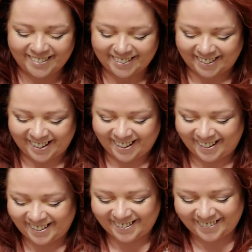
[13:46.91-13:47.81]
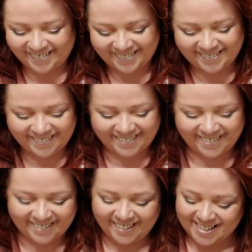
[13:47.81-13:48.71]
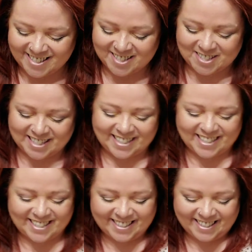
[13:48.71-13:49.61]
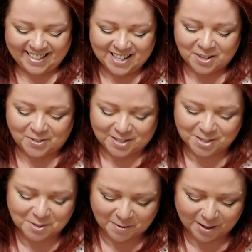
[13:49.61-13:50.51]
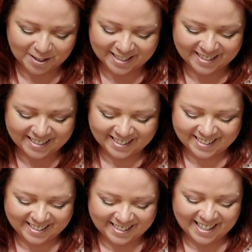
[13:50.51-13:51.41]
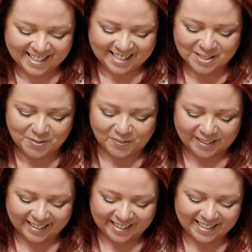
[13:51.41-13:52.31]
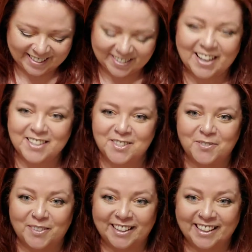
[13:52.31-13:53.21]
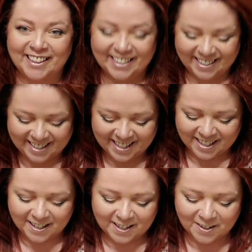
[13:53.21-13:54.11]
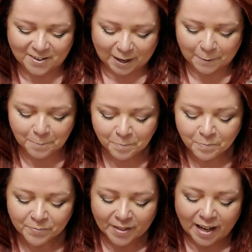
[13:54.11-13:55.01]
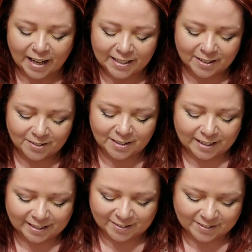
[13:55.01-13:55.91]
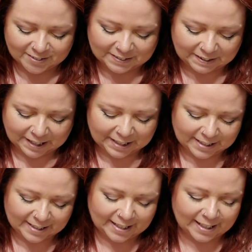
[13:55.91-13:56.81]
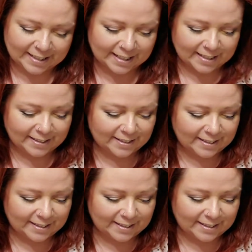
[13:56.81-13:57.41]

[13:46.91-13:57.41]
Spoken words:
Yeah. See? Question mark. That's funny. You guys are funny. Okay. I know. Okay. I get it.